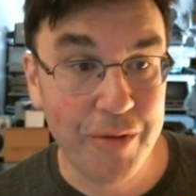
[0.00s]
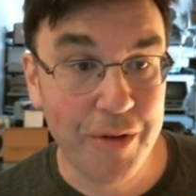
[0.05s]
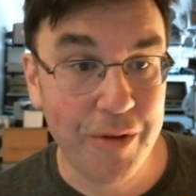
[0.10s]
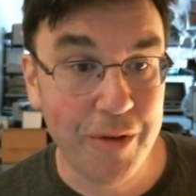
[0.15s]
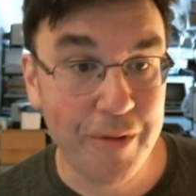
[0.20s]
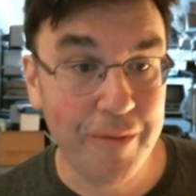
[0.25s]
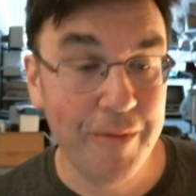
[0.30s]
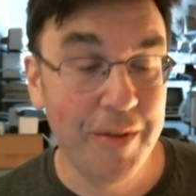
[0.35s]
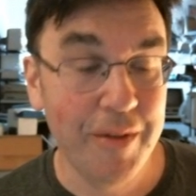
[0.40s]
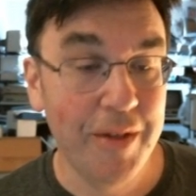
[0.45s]

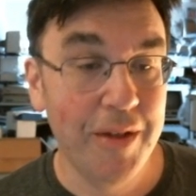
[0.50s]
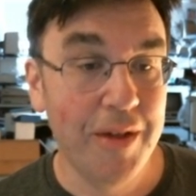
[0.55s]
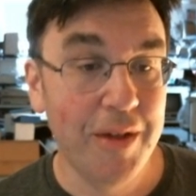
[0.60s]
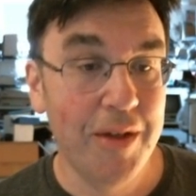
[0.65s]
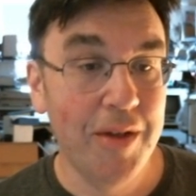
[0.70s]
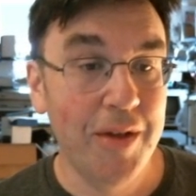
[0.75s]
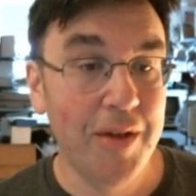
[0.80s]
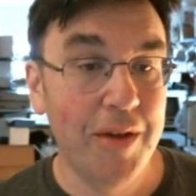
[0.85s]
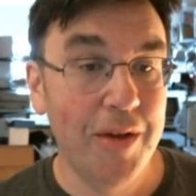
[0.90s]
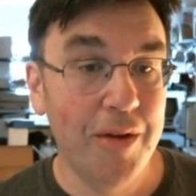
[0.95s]
So
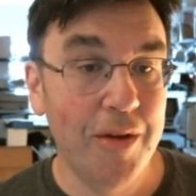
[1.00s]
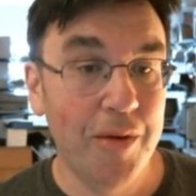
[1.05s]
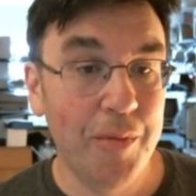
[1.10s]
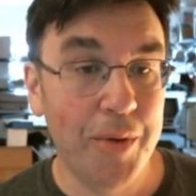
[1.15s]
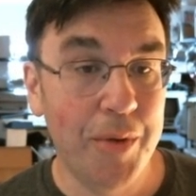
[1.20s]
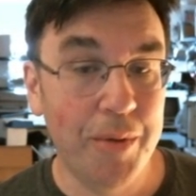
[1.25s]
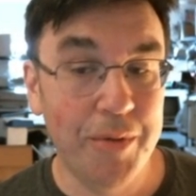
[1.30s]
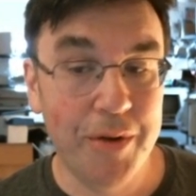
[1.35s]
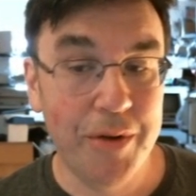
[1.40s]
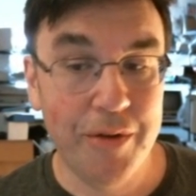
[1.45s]

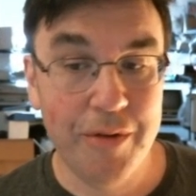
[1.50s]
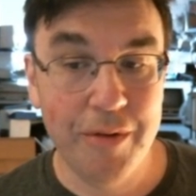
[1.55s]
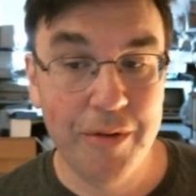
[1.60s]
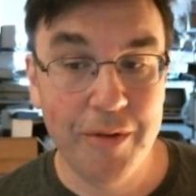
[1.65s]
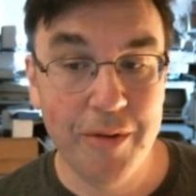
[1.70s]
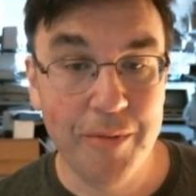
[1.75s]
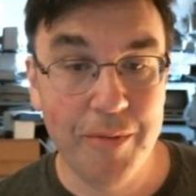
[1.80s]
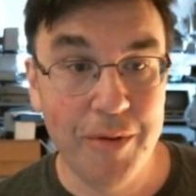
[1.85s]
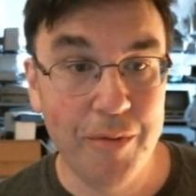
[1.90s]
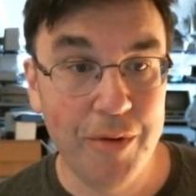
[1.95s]
probably just do
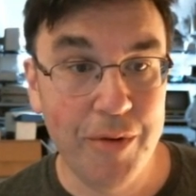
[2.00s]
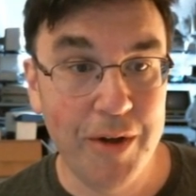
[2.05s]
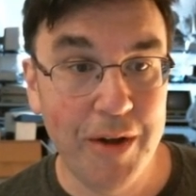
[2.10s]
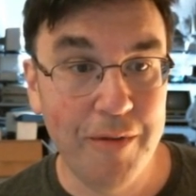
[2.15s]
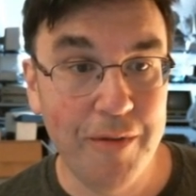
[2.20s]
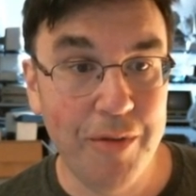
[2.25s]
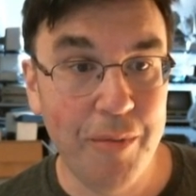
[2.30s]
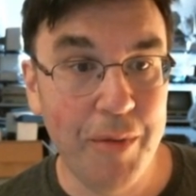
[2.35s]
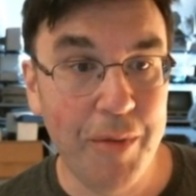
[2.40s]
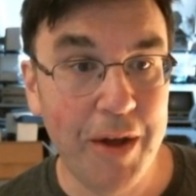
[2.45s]
something where you
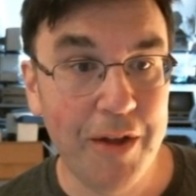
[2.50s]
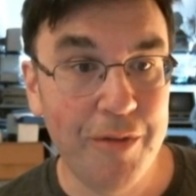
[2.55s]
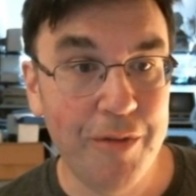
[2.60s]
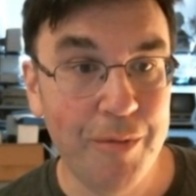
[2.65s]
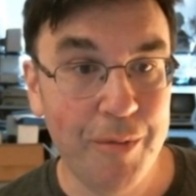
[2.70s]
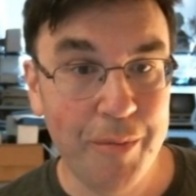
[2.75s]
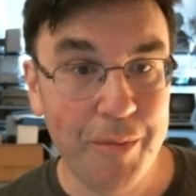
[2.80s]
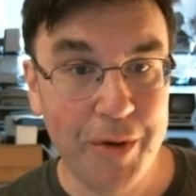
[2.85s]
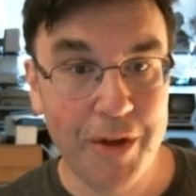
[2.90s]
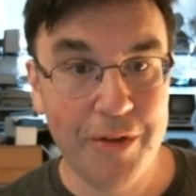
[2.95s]
have the
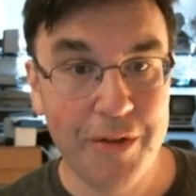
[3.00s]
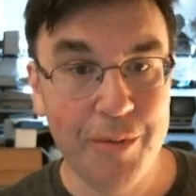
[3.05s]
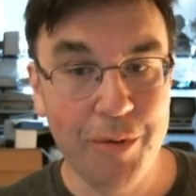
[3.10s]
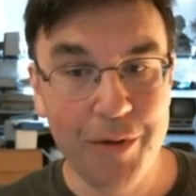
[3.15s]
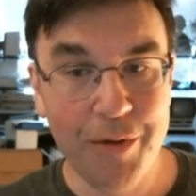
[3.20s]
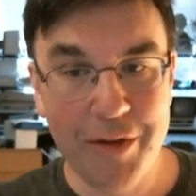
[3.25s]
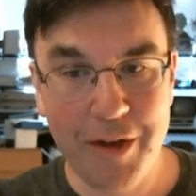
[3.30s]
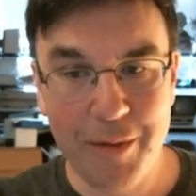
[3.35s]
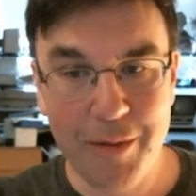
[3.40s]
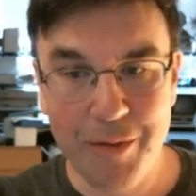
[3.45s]
maximum
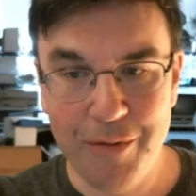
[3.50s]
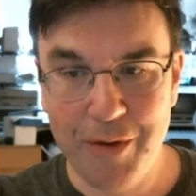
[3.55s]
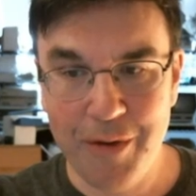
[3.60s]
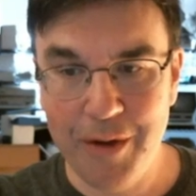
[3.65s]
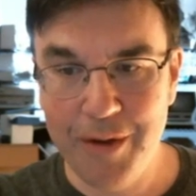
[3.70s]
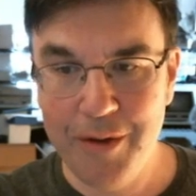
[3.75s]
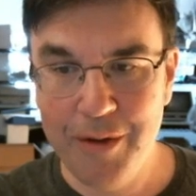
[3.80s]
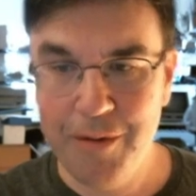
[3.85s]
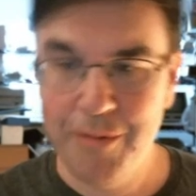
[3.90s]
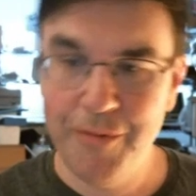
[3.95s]
possible sample
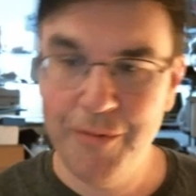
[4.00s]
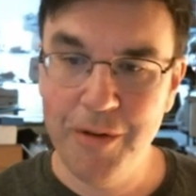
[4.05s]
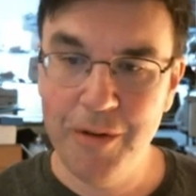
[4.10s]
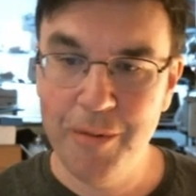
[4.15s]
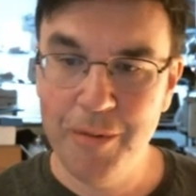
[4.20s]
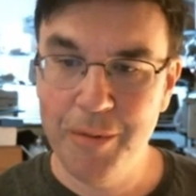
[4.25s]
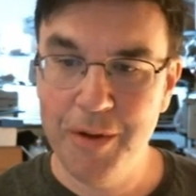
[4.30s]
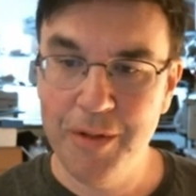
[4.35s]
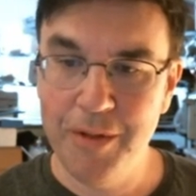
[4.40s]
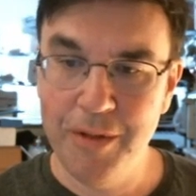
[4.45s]
value
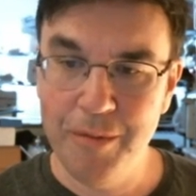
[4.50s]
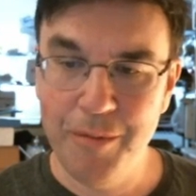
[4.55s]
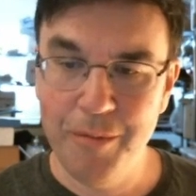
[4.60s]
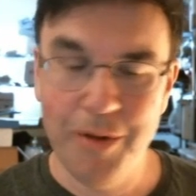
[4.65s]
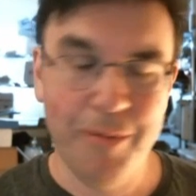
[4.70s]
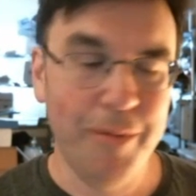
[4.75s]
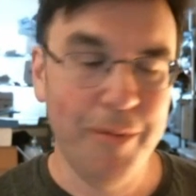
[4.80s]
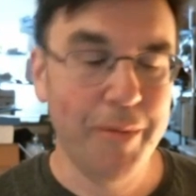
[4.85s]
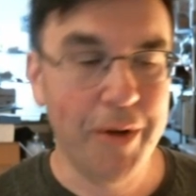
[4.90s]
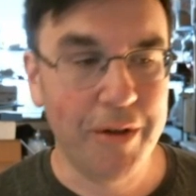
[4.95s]
followed by the
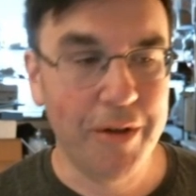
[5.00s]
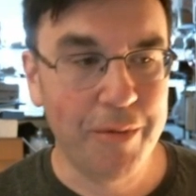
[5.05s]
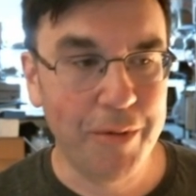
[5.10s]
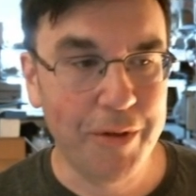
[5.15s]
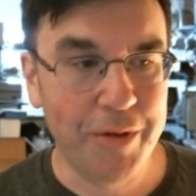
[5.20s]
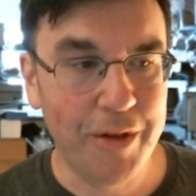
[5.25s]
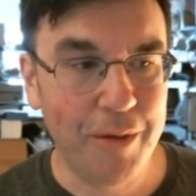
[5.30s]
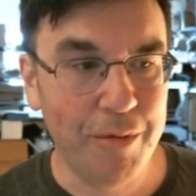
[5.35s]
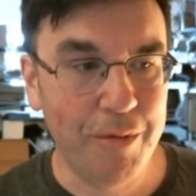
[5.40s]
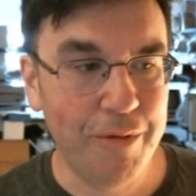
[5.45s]
minimum possible
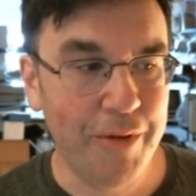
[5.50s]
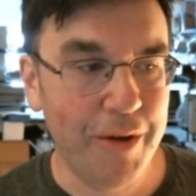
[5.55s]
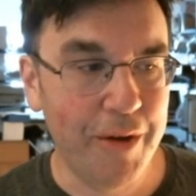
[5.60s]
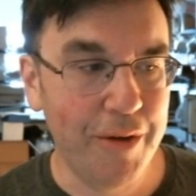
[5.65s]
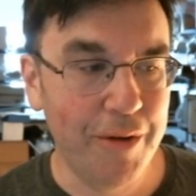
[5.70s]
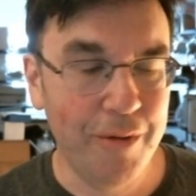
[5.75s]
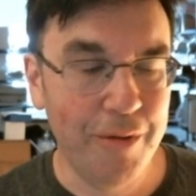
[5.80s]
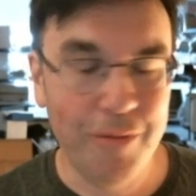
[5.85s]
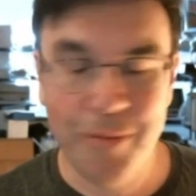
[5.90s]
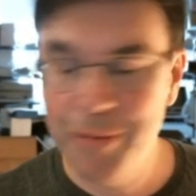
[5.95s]
sample
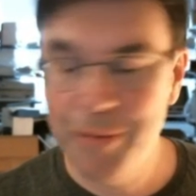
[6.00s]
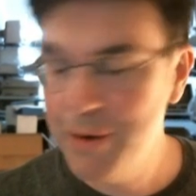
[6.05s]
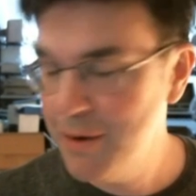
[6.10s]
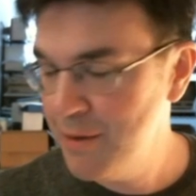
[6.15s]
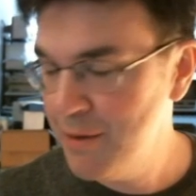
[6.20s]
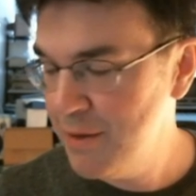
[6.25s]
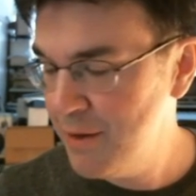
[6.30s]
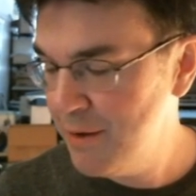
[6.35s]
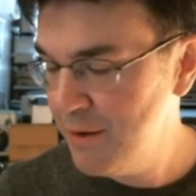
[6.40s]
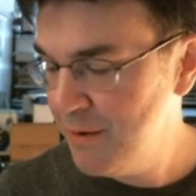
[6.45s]
value
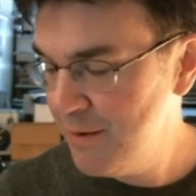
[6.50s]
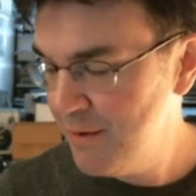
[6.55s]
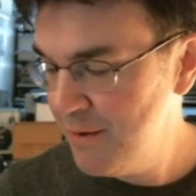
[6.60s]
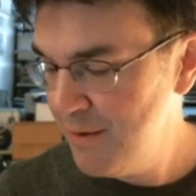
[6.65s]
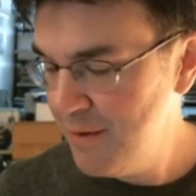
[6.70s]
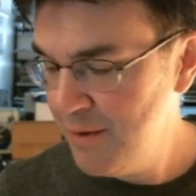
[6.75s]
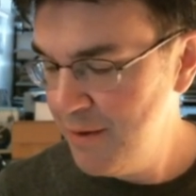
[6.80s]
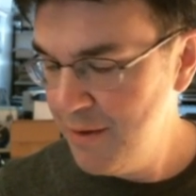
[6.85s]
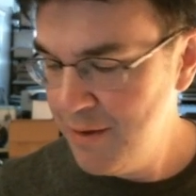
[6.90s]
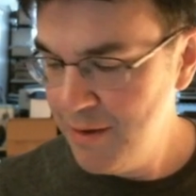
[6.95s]
repeatedly,
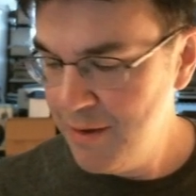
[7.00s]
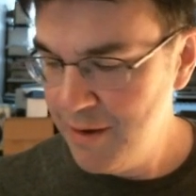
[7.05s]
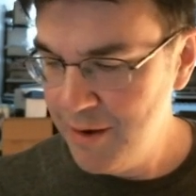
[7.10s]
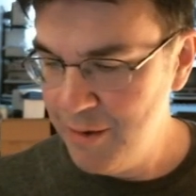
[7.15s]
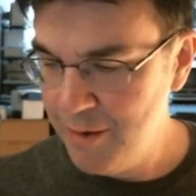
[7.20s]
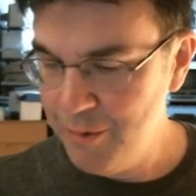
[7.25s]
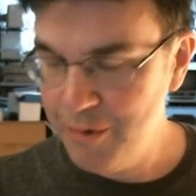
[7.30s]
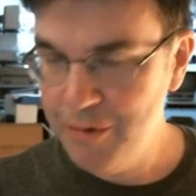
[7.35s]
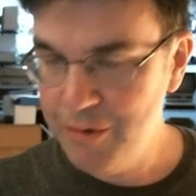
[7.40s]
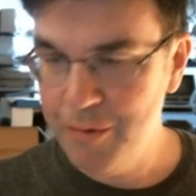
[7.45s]

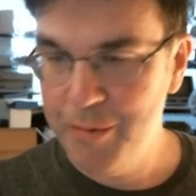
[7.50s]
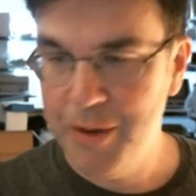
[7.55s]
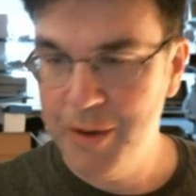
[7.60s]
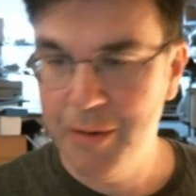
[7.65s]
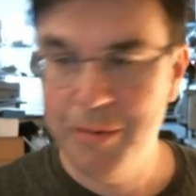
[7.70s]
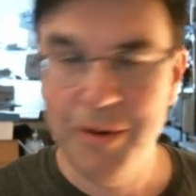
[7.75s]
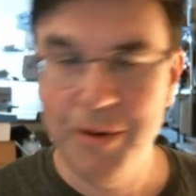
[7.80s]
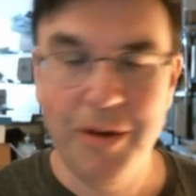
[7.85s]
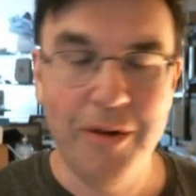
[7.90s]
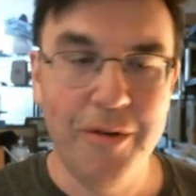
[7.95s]
and we should be
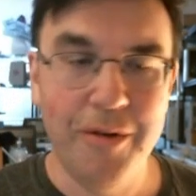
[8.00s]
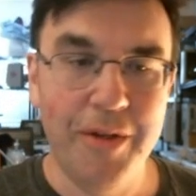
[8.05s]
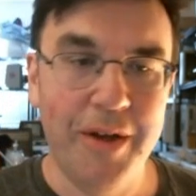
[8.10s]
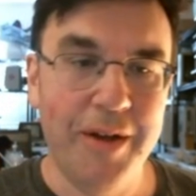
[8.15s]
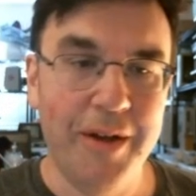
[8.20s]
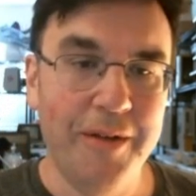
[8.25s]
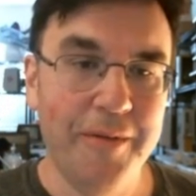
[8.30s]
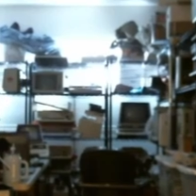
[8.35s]
able to hear that.